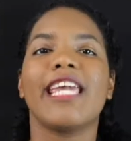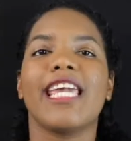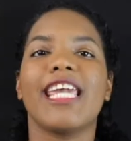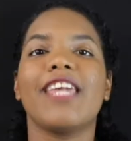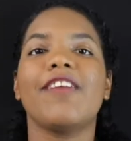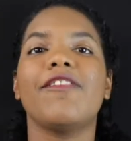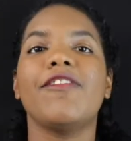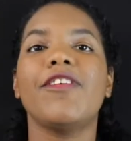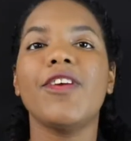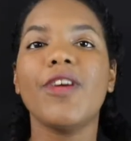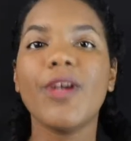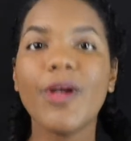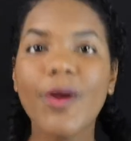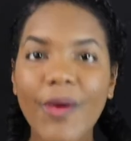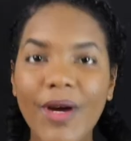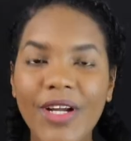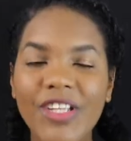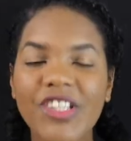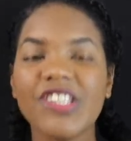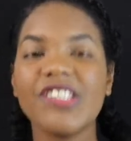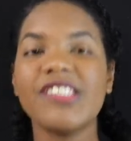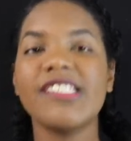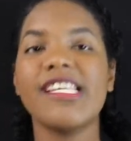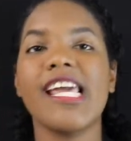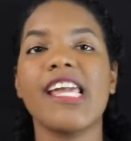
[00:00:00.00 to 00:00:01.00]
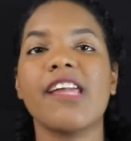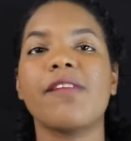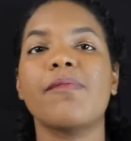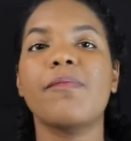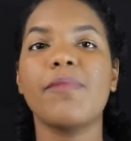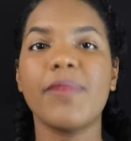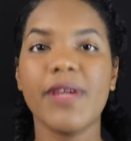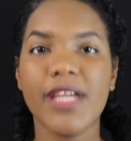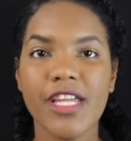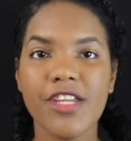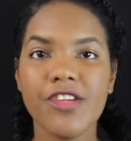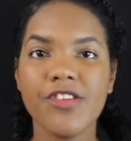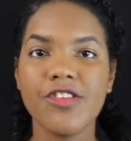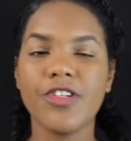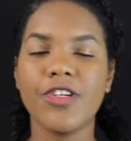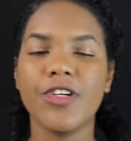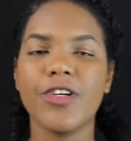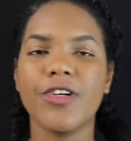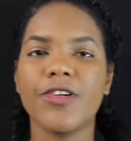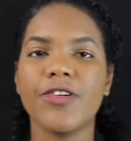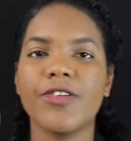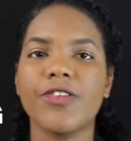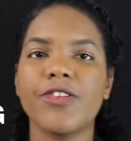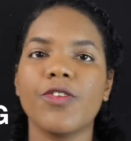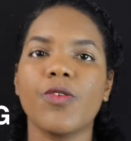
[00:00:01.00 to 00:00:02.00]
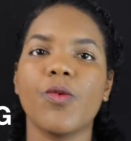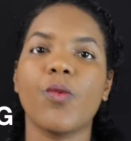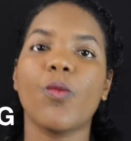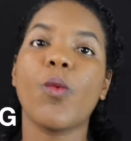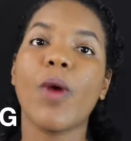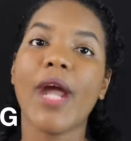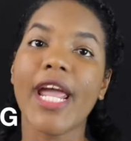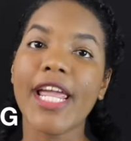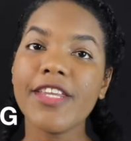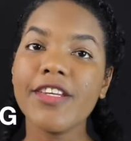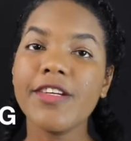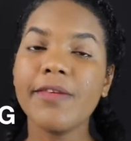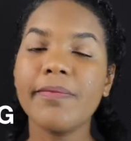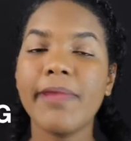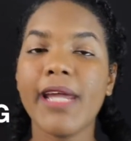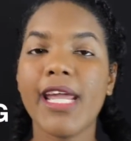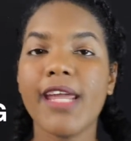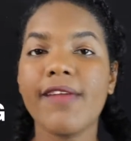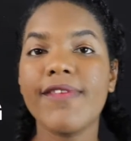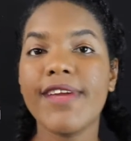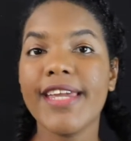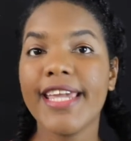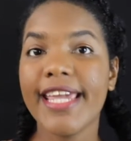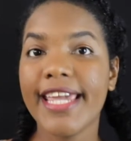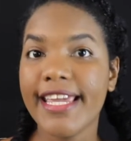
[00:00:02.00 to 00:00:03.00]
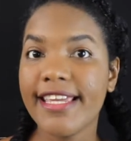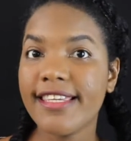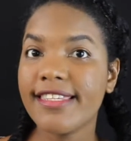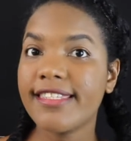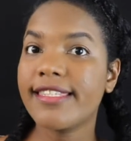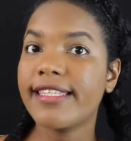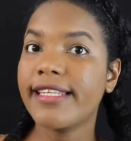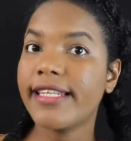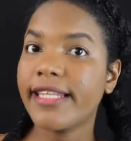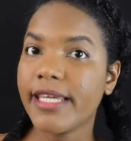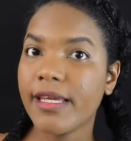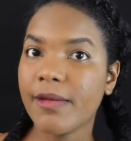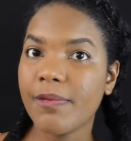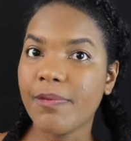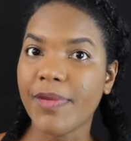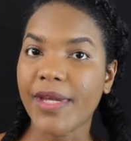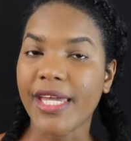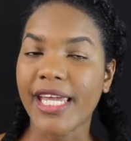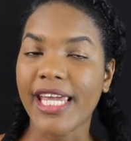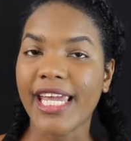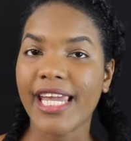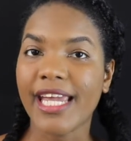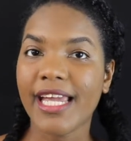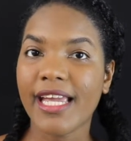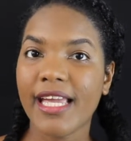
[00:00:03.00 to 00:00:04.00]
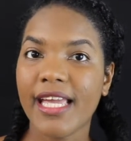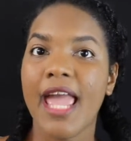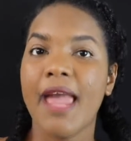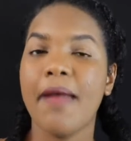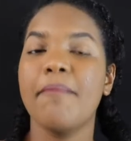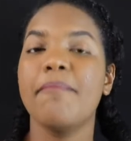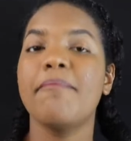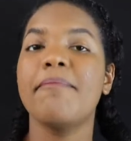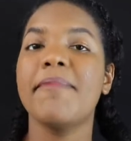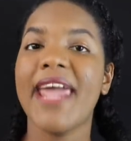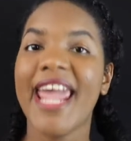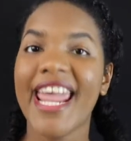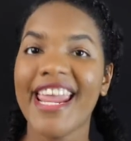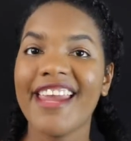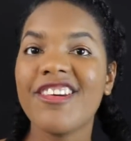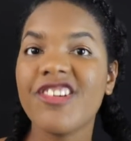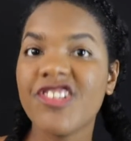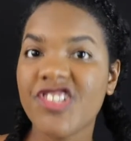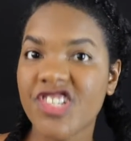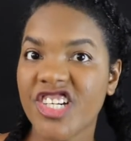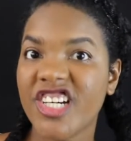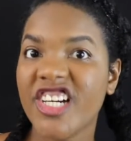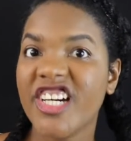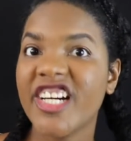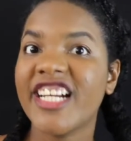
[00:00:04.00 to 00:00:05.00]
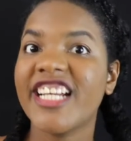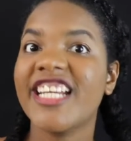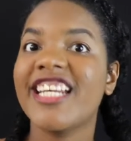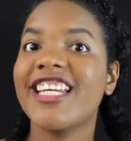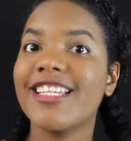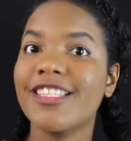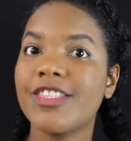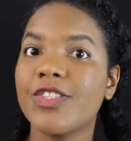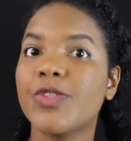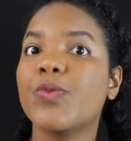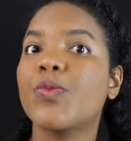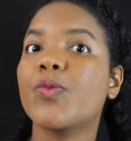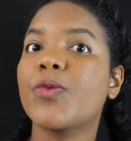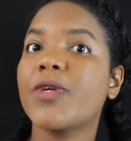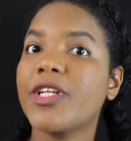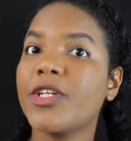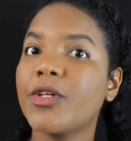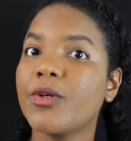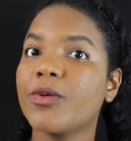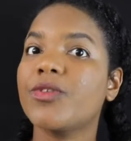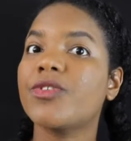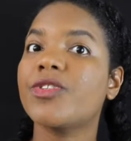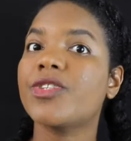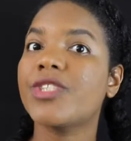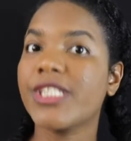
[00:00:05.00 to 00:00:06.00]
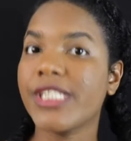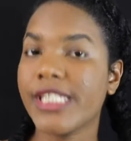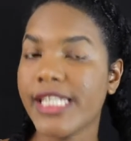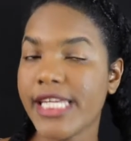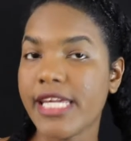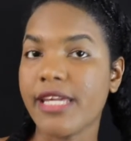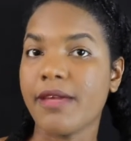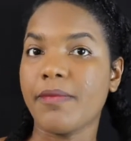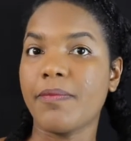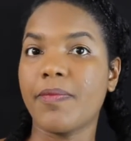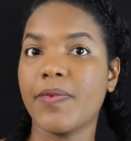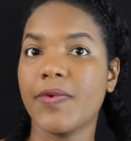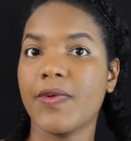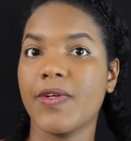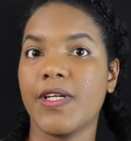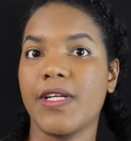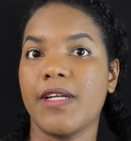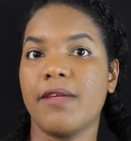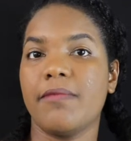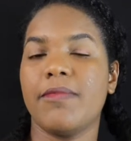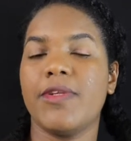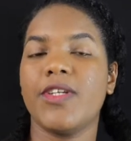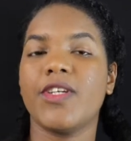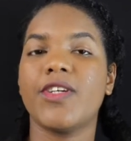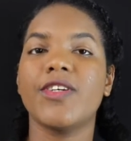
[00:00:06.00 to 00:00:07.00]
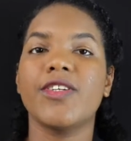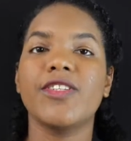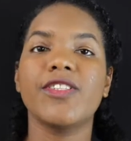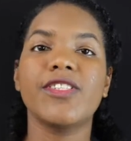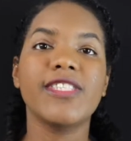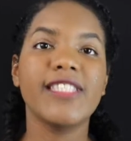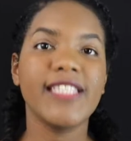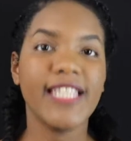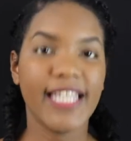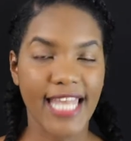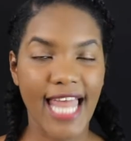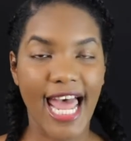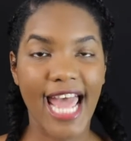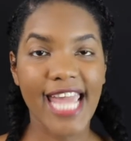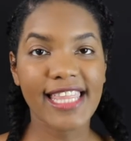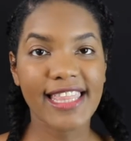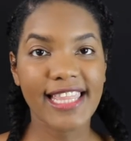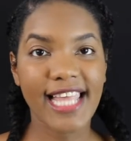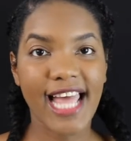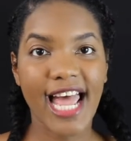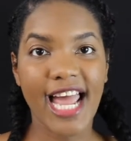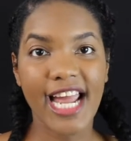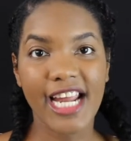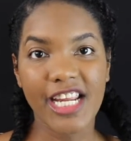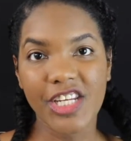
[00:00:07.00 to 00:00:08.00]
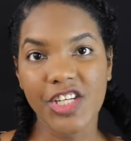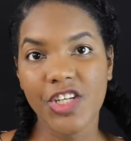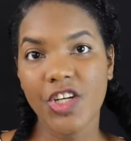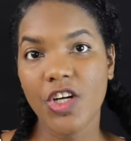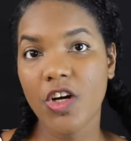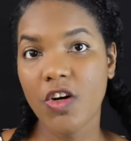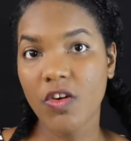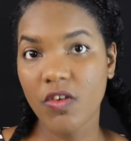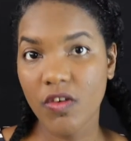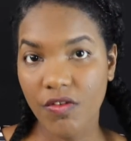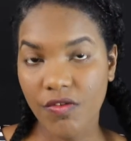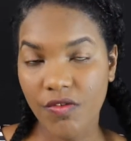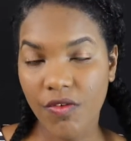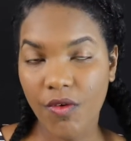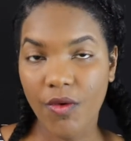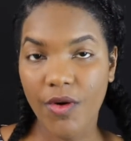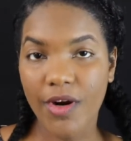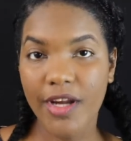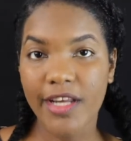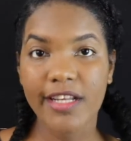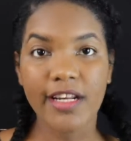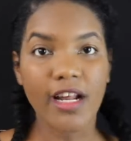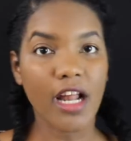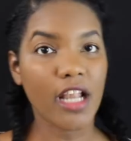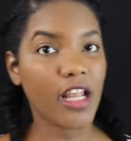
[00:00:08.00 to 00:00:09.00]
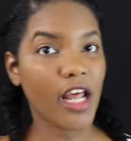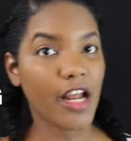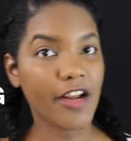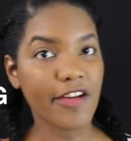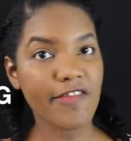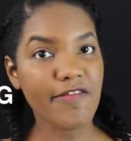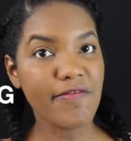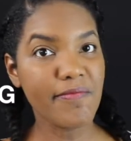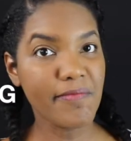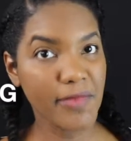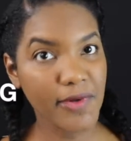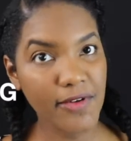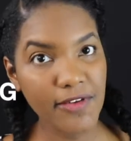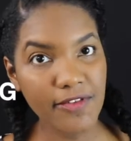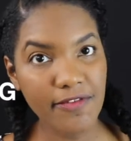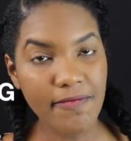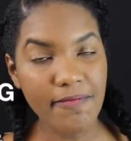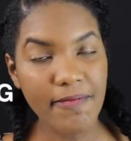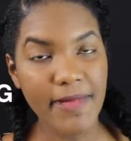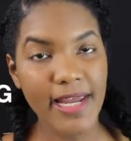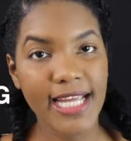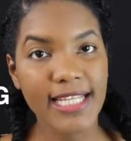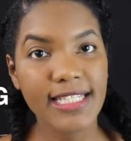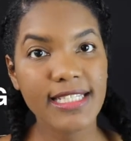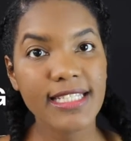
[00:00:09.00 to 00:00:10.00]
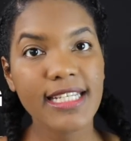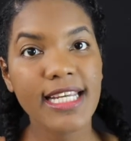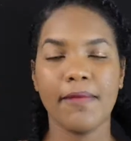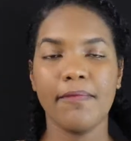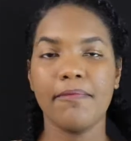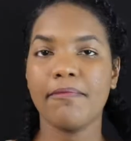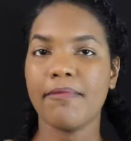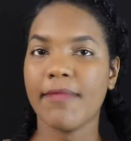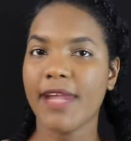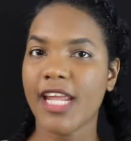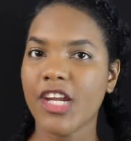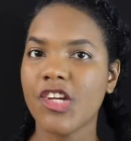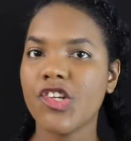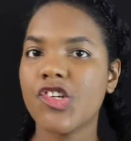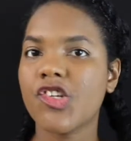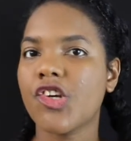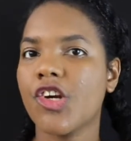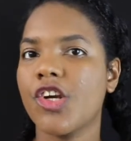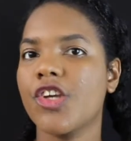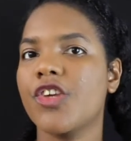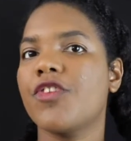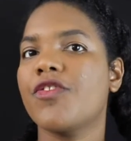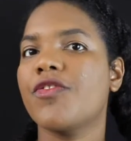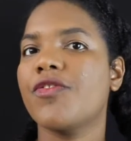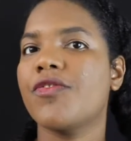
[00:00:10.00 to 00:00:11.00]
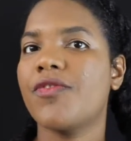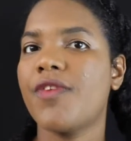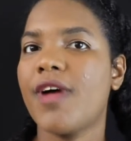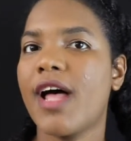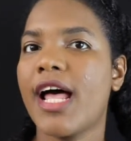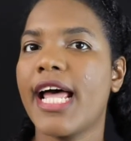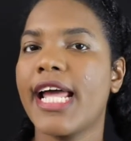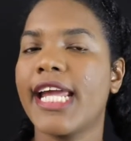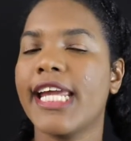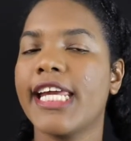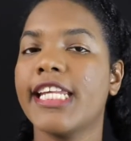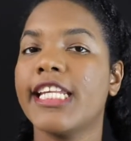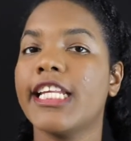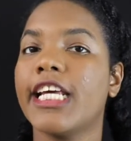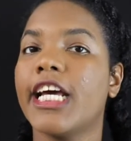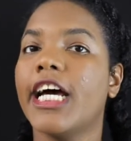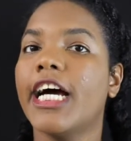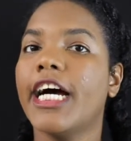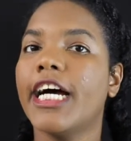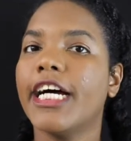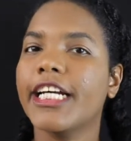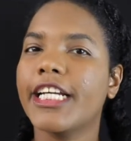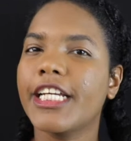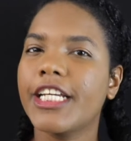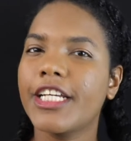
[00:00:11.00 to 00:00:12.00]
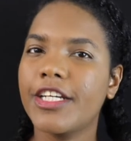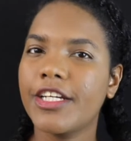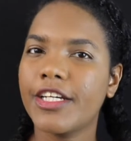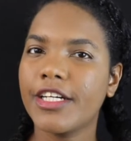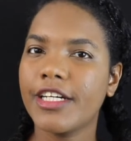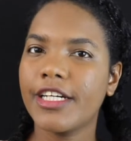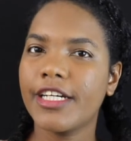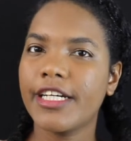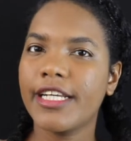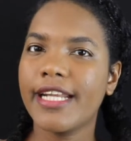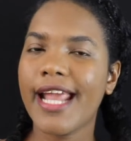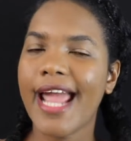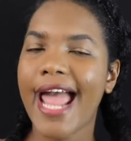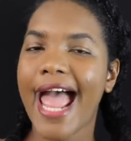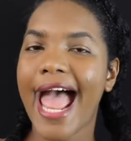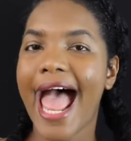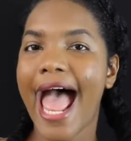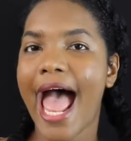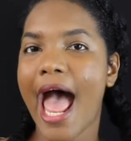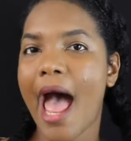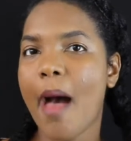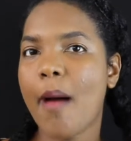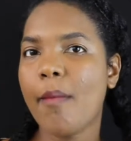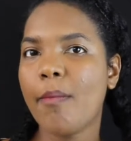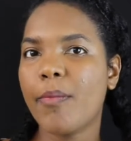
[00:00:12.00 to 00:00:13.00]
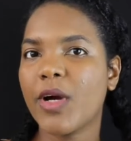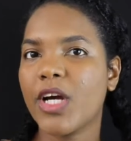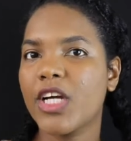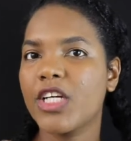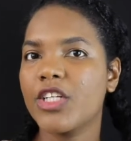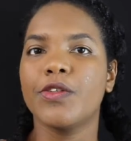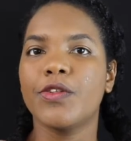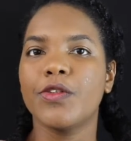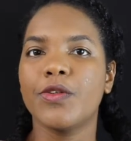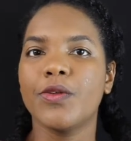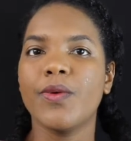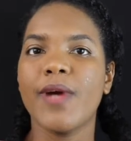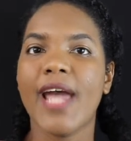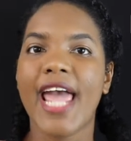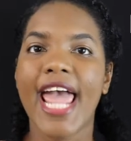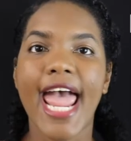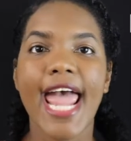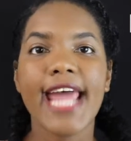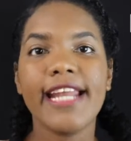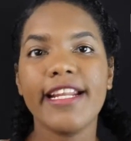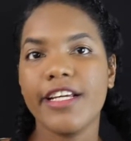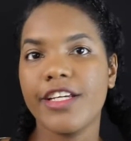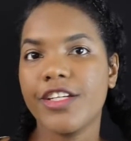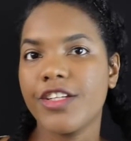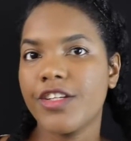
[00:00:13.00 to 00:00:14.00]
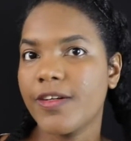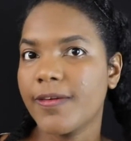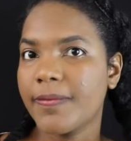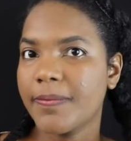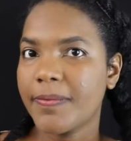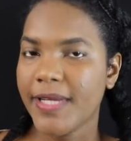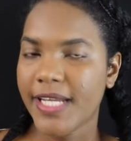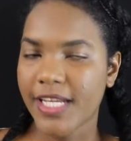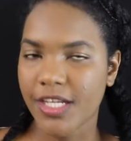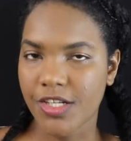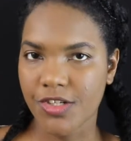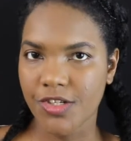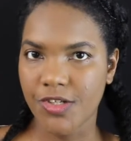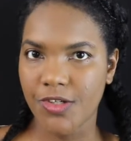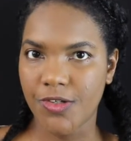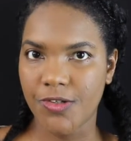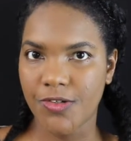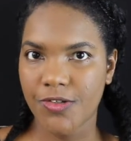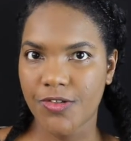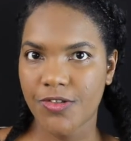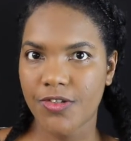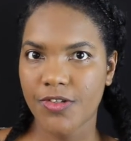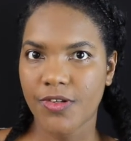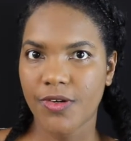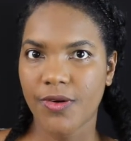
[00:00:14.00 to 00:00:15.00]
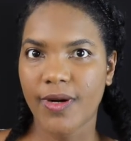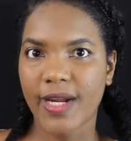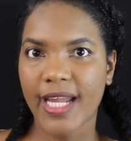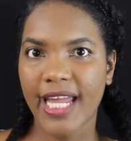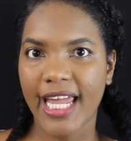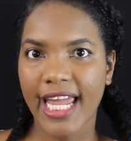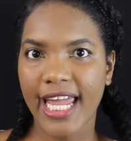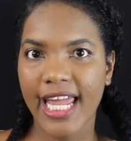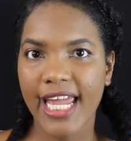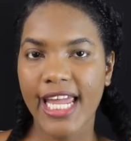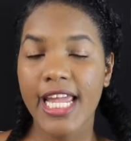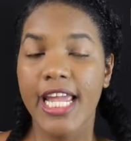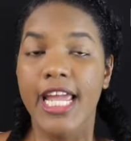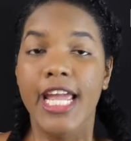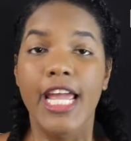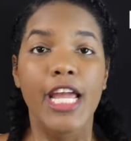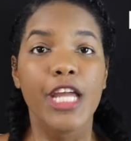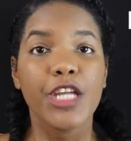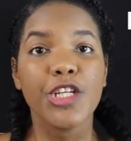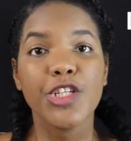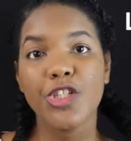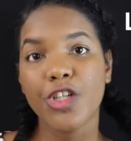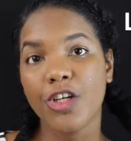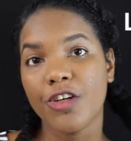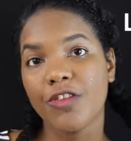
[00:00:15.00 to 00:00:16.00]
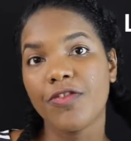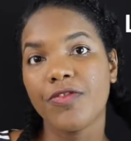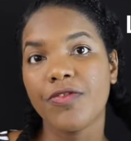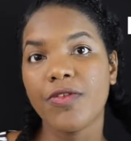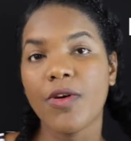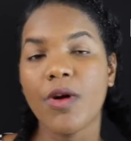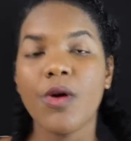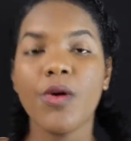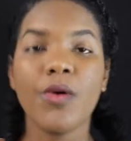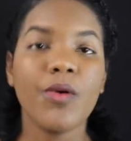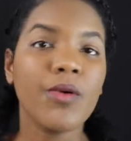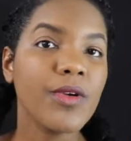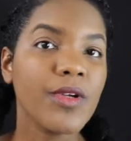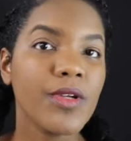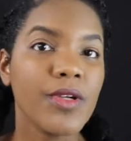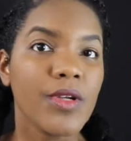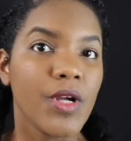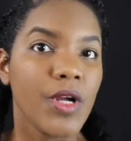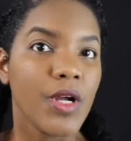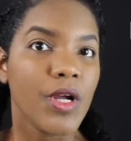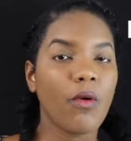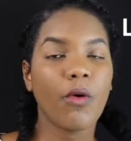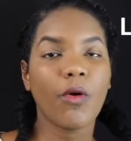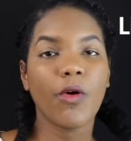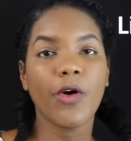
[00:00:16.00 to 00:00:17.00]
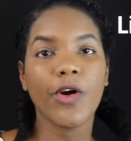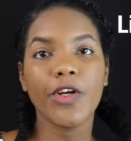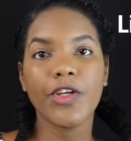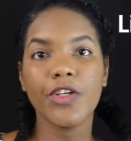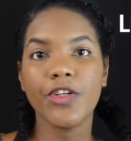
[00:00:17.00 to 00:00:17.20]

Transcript: If you're going to take pictures when your baby is sleeping, make sure he's real sleep because like that you can avoid a lot of movement. Make sure you find a good app to edit your pictures, okay? Your phone or